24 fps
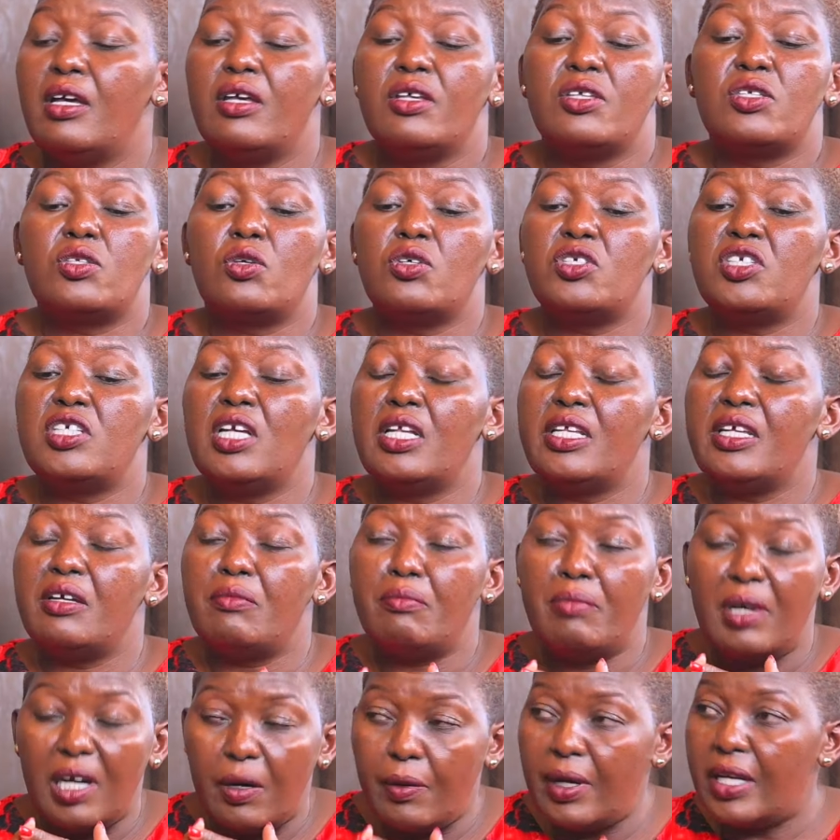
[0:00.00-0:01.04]
socially
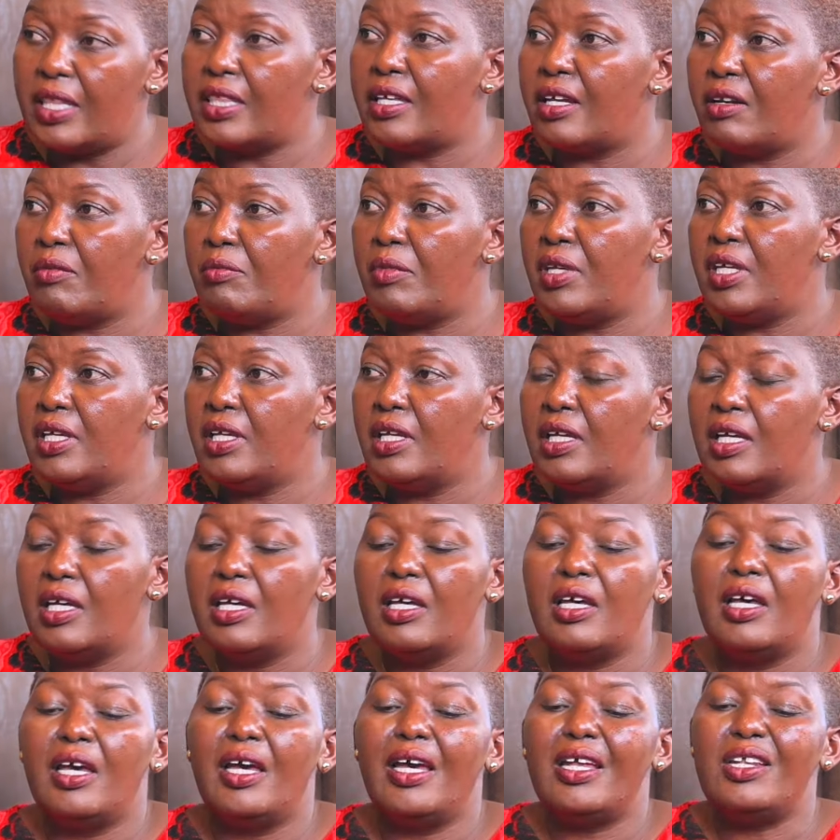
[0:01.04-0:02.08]
empowered than me,
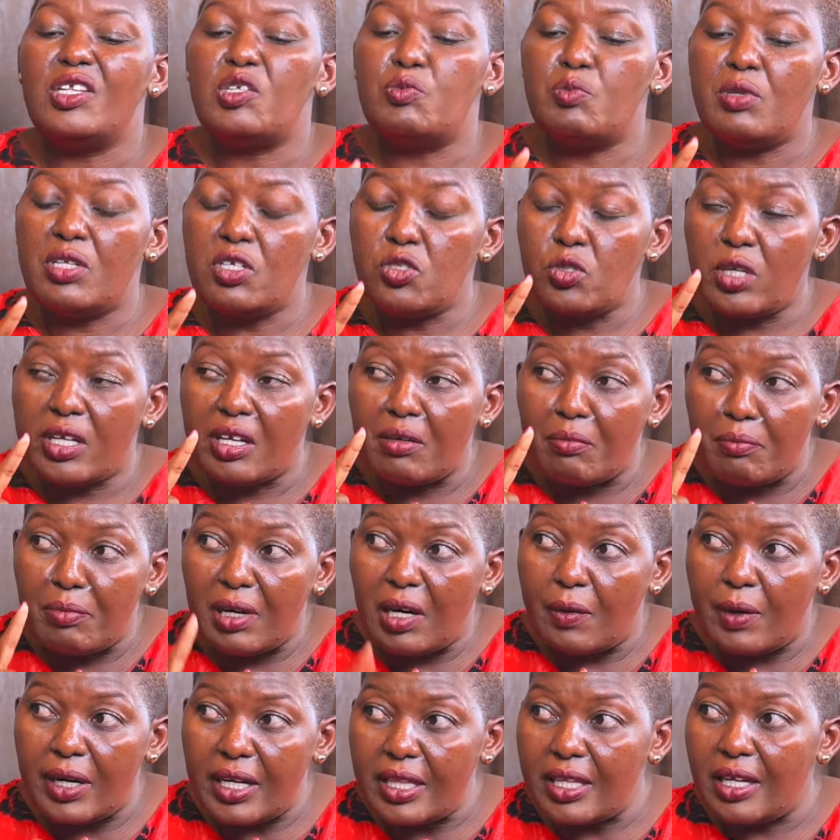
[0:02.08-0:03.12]
and spiritually
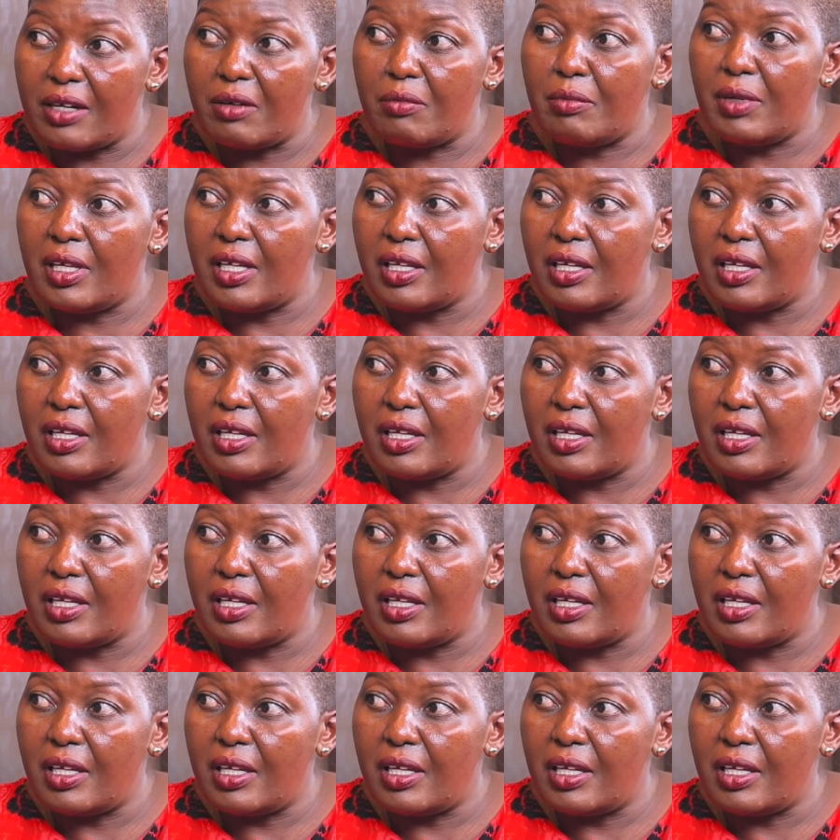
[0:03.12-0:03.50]
empowered than me.